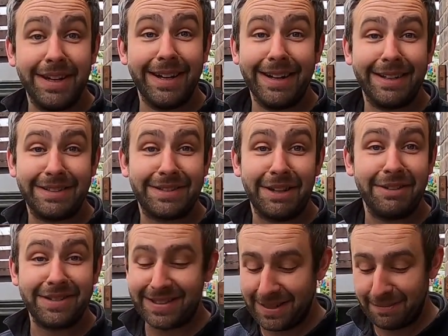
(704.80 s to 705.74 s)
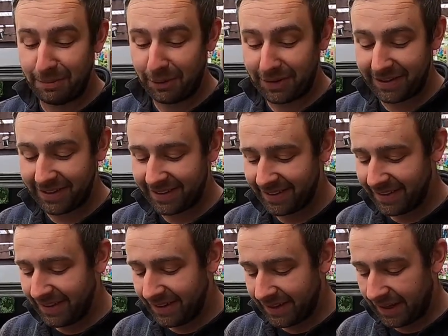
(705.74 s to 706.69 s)
I just don't see the point in it.
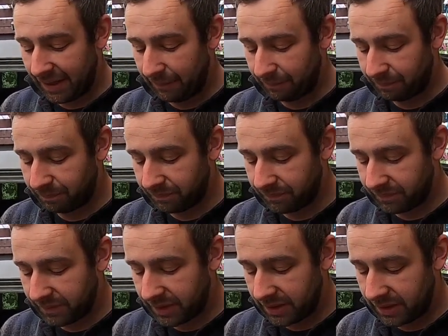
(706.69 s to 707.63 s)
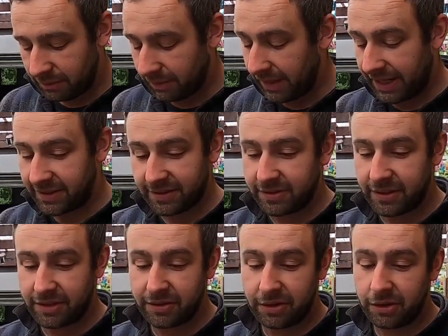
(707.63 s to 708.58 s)
But that just
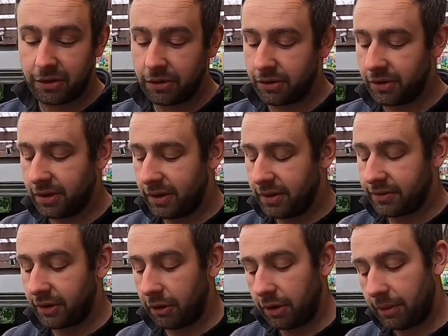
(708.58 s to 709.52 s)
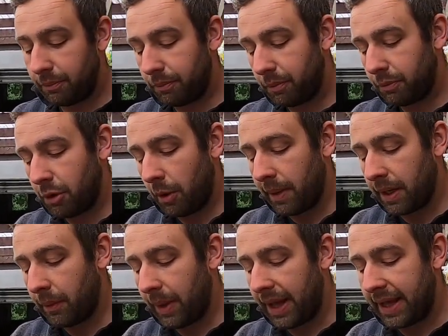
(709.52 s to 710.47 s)
does not look good. So
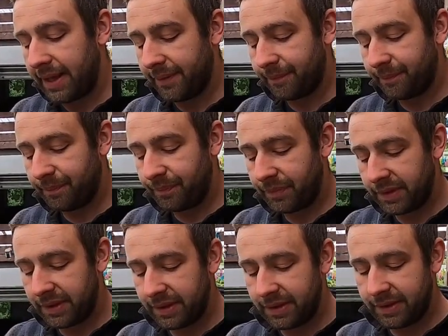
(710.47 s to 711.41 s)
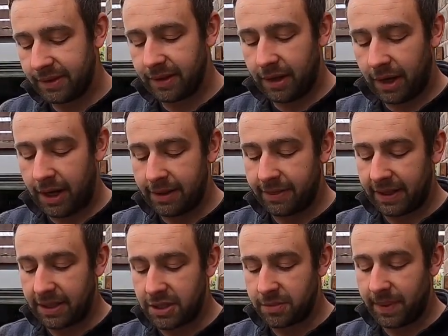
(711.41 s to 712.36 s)
comment away. I
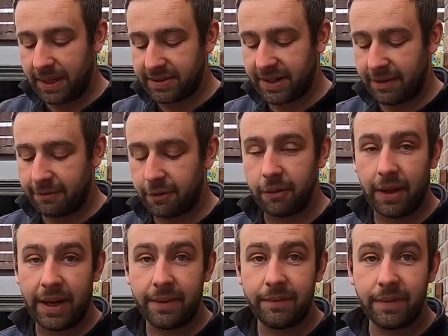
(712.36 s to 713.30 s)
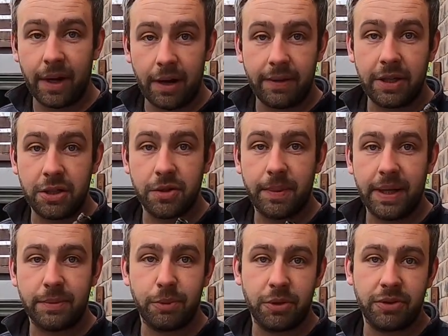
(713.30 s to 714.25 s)
think you should be able to get through that. I think you should be
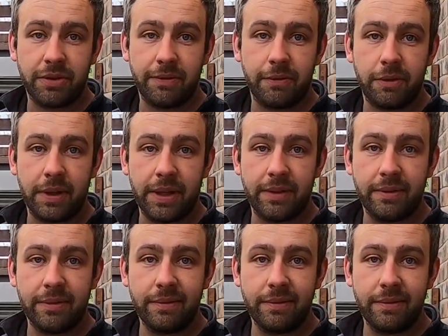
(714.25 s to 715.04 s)
able to push something through that.